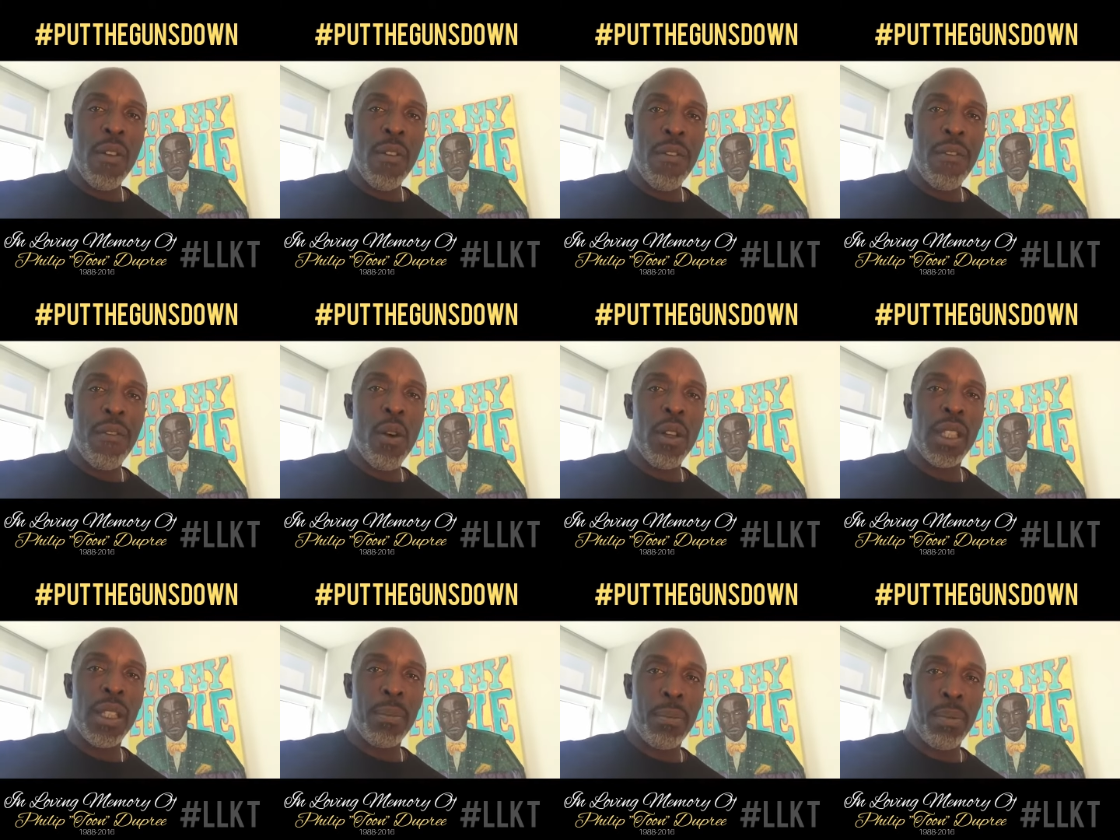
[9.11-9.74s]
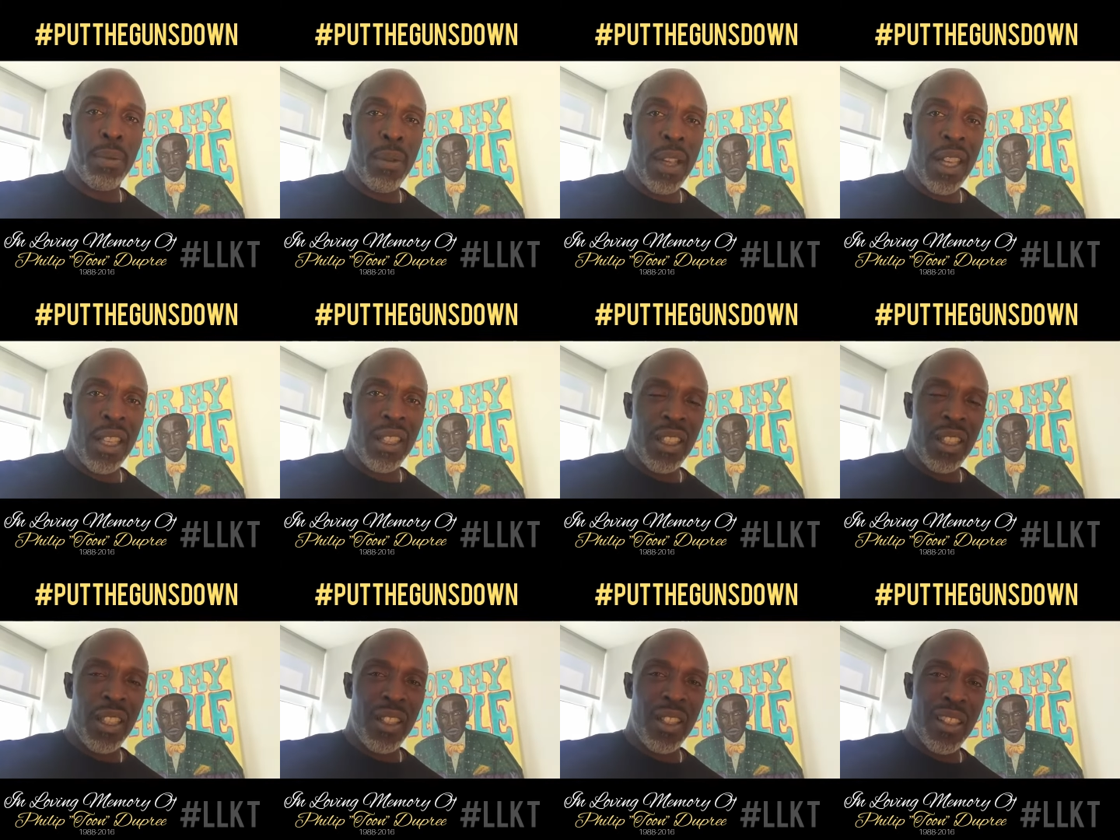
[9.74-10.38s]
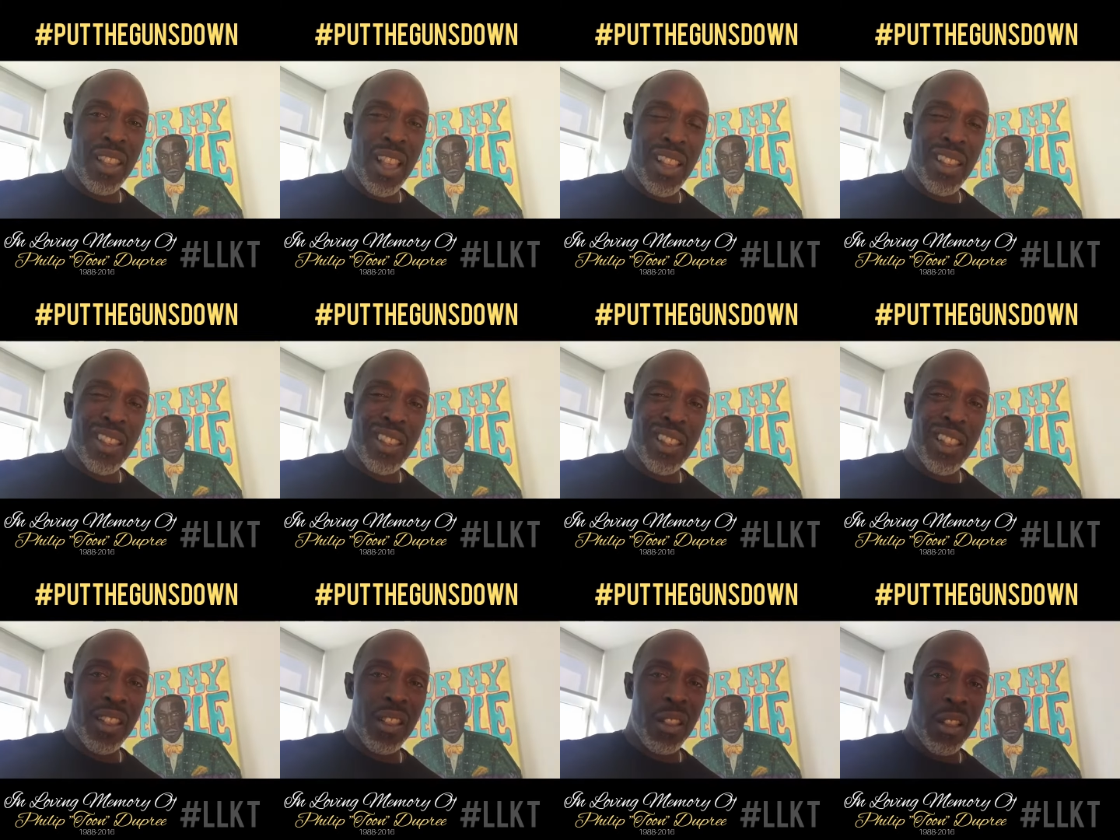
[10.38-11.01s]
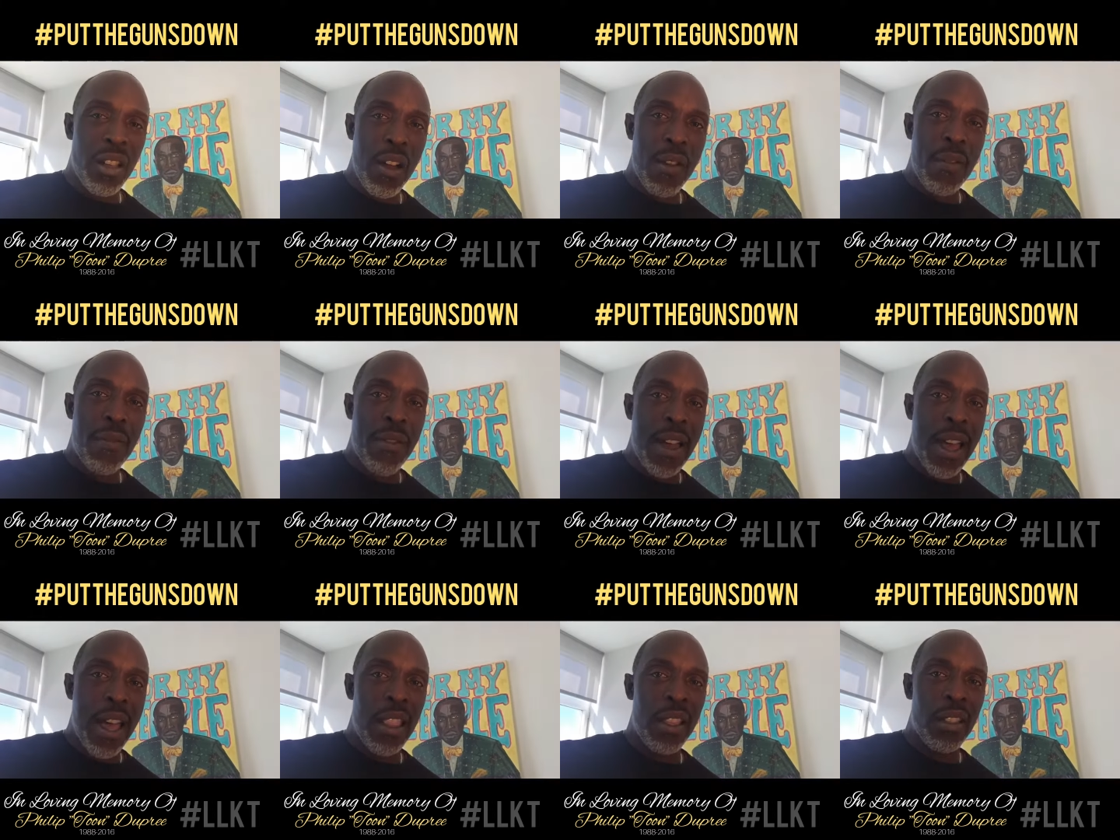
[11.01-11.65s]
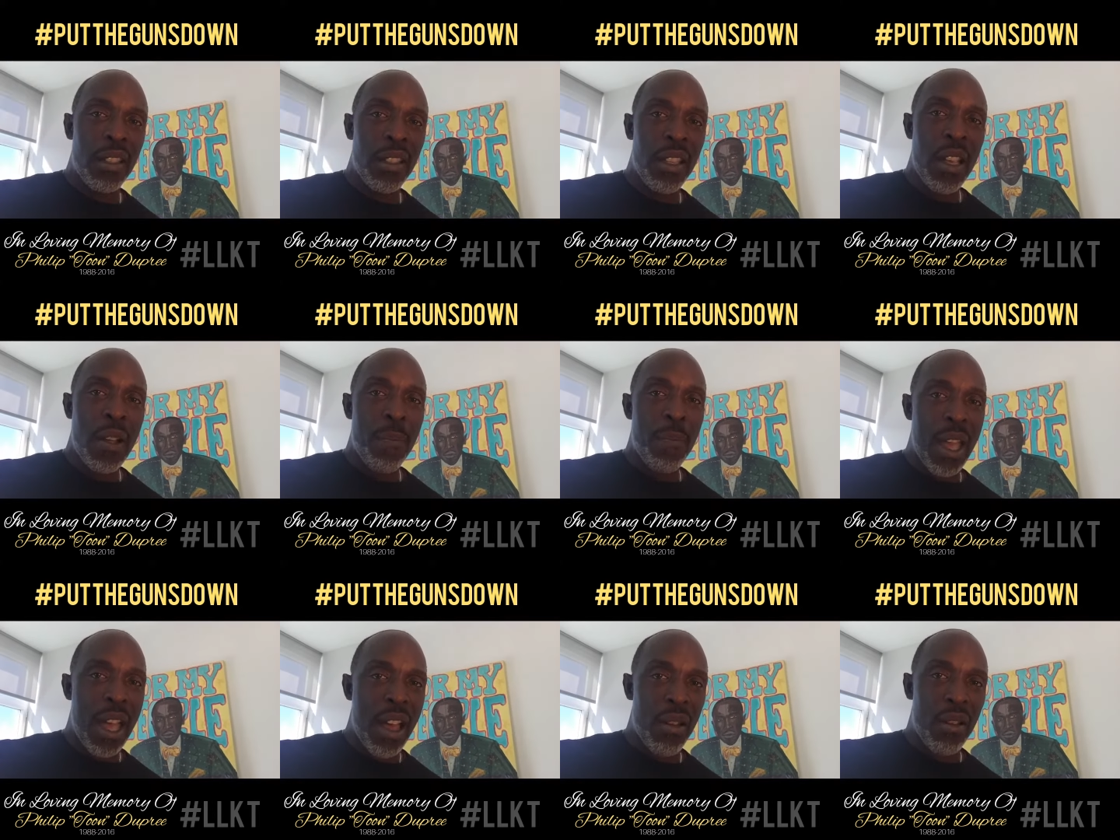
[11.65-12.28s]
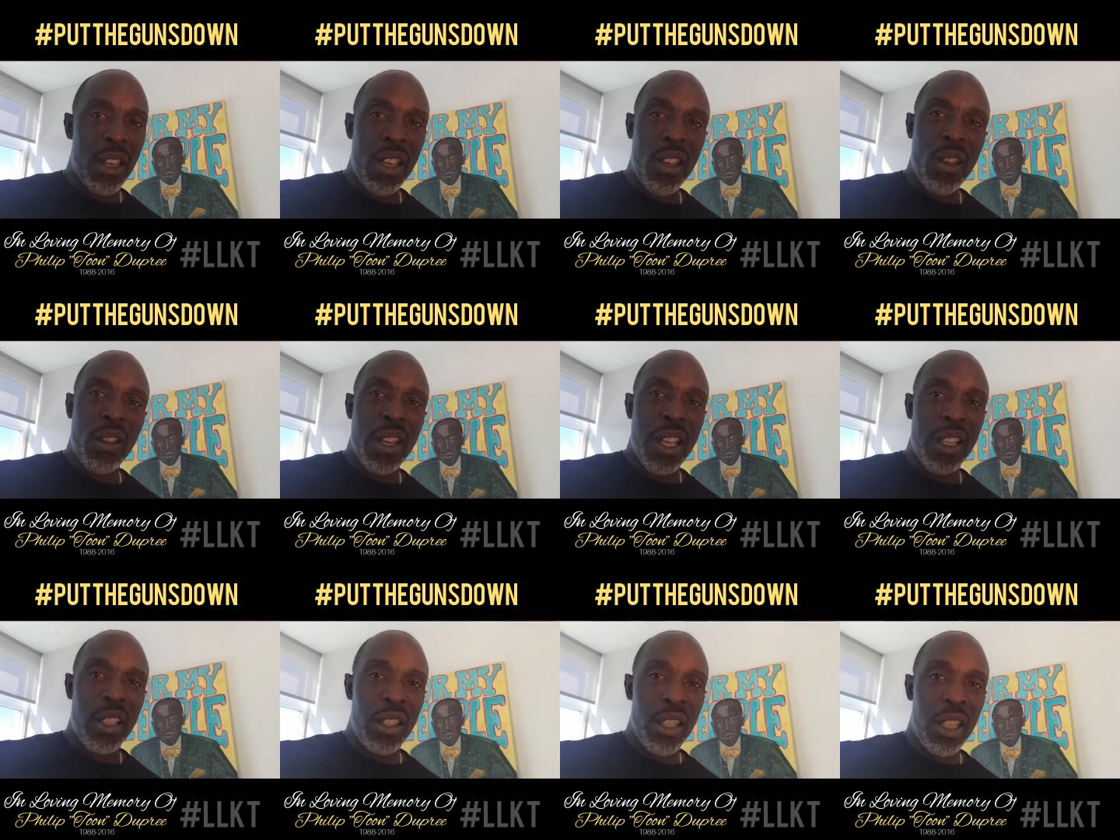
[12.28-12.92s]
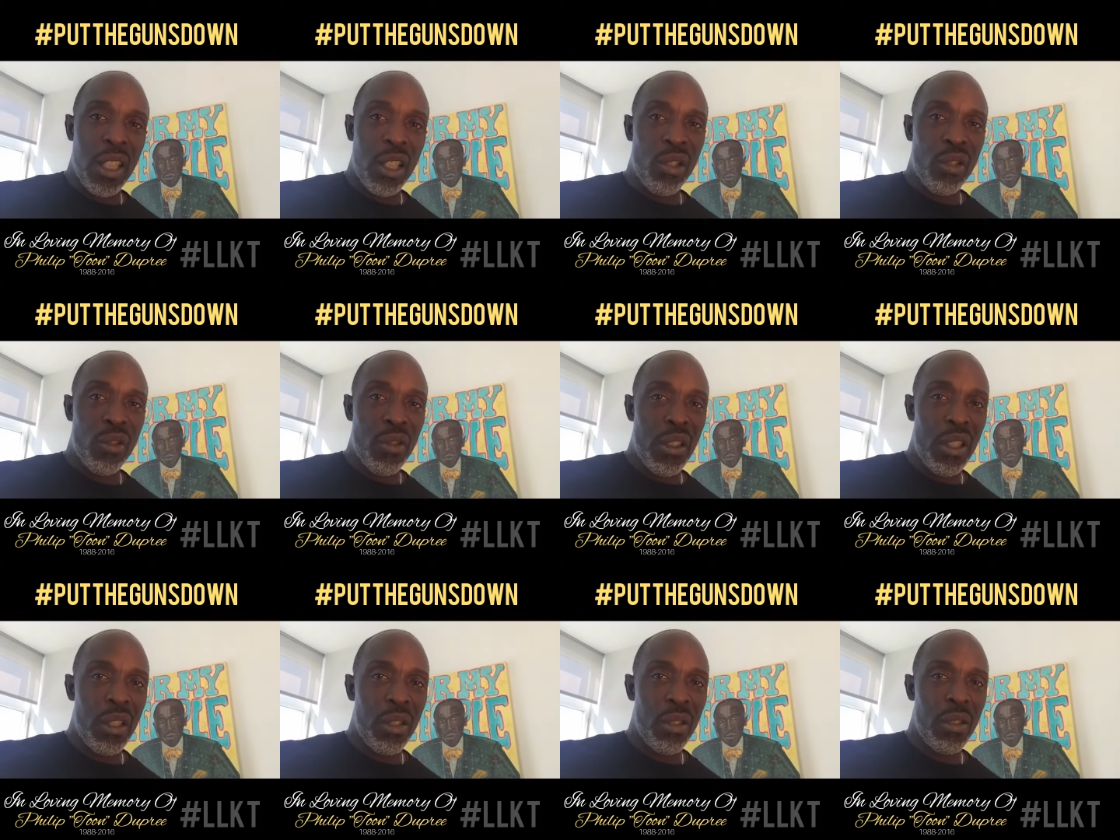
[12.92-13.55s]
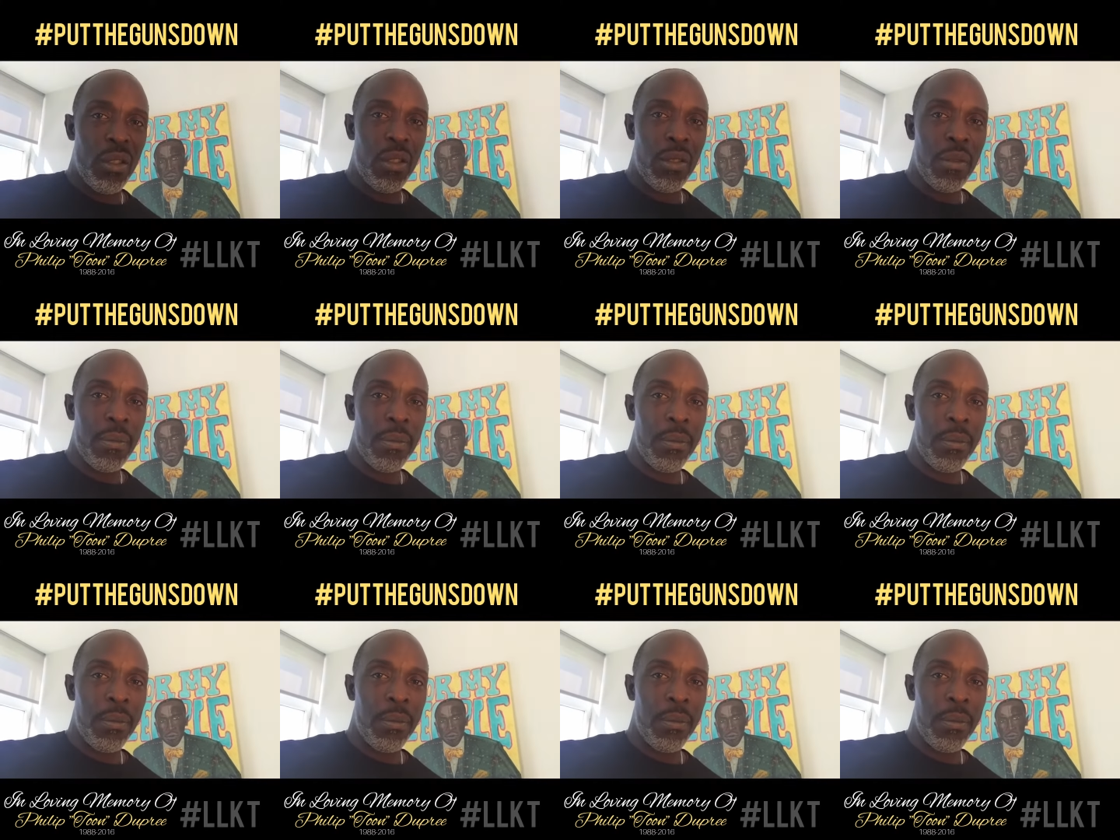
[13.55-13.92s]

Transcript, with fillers: falling prey to the senseless gun violence out here on our city streets.